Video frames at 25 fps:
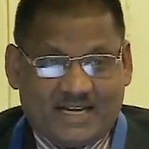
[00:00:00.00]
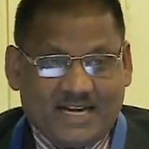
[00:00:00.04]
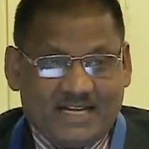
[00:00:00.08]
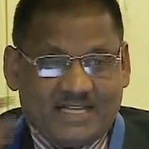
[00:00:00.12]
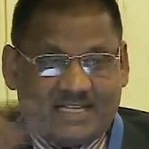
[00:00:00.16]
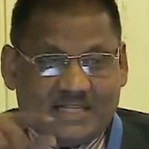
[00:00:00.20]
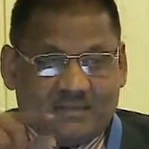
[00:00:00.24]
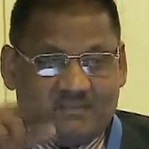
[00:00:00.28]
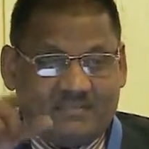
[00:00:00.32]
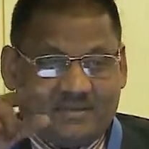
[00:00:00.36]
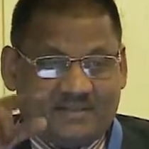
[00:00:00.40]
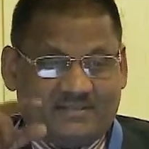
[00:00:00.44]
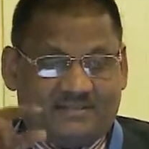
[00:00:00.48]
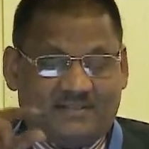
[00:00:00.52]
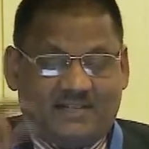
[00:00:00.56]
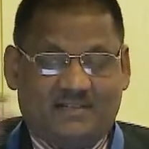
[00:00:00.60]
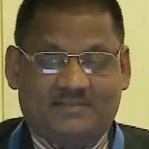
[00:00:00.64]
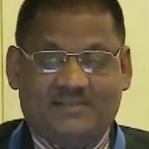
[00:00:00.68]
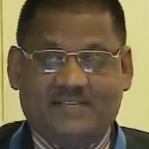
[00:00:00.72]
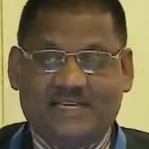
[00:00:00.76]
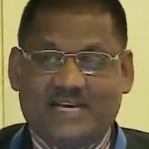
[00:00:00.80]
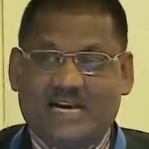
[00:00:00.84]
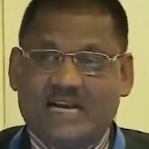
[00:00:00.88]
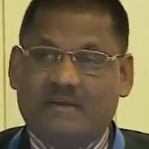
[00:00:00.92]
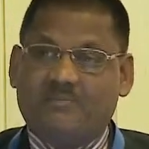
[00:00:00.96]
80%
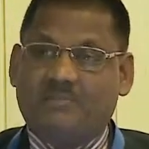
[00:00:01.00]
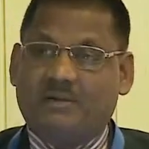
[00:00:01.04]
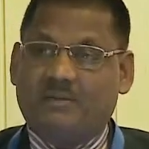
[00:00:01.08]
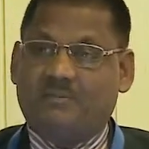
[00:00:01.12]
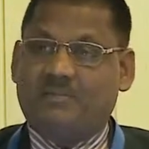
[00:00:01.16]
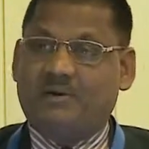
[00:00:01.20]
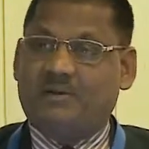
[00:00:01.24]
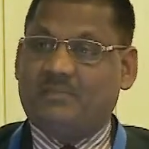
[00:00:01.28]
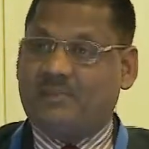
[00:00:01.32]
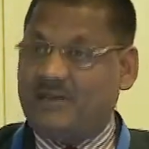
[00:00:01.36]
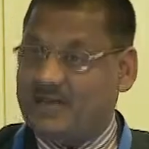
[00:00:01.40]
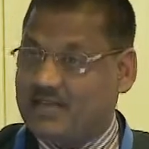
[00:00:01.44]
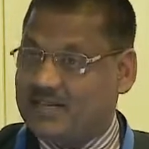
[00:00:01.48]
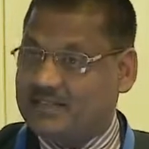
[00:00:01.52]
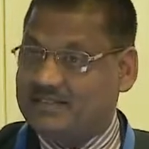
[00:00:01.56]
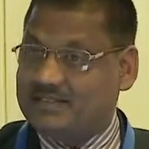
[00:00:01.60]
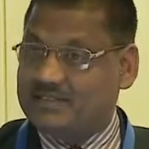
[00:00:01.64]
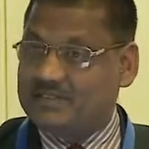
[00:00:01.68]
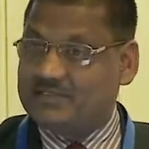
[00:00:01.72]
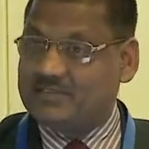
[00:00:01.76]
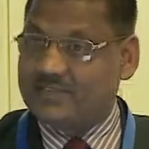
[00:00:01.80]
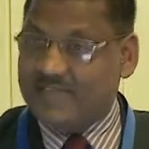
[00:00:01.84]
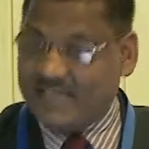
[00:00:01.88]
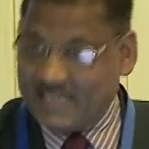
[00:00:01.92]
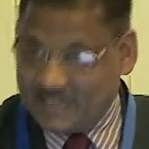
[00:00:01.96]
of the ERP
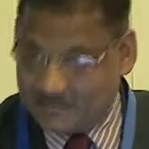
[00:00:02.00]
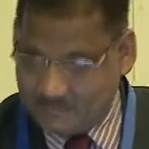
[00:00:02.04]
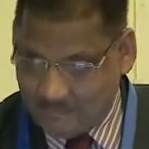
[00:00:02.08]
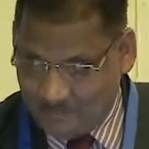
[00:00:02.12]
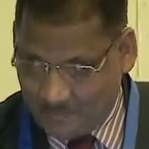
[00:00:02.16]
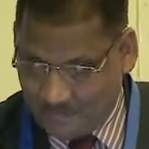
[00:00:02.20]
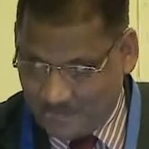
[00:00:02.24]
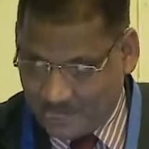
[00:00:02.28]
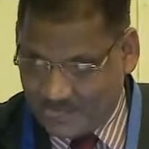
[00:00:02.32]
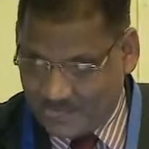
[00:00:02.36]
implementations fail.